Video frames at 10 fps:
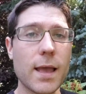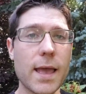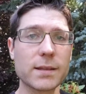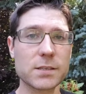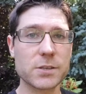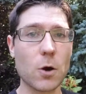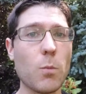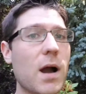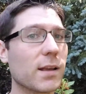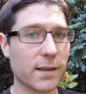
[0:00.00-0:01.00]
And so
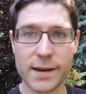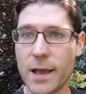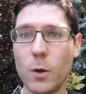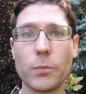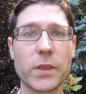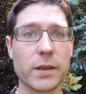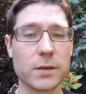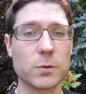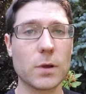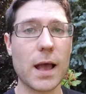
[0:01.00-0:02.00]
maca can help
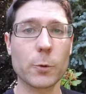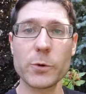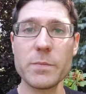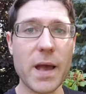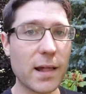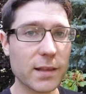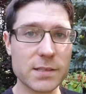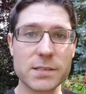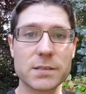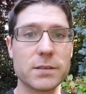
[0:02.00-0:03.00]
to uh,
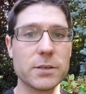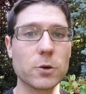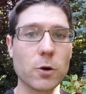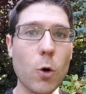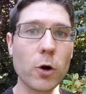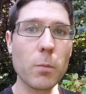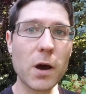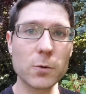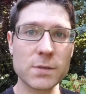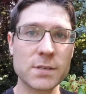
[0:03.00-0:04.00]
rebalance your
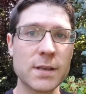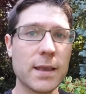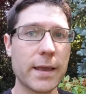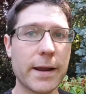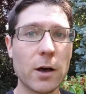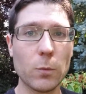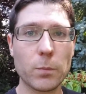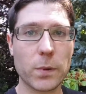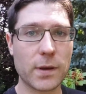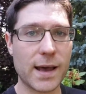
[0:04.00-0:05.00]
hormones and help
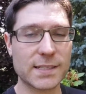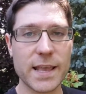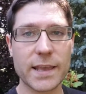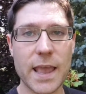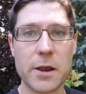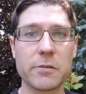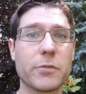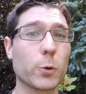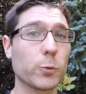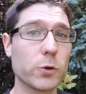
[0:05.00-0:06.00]
take care of
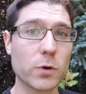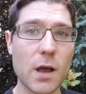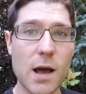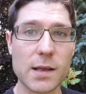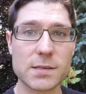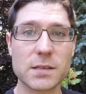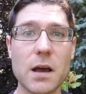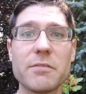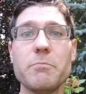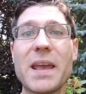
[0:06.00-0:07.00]
the root cause
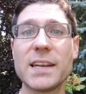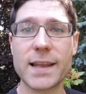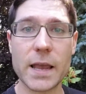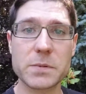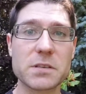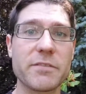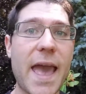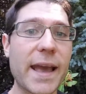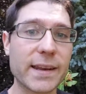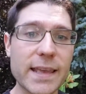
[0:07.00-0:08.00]
of many types of
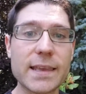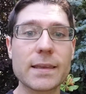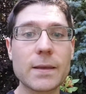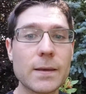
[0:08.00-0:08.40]
acne.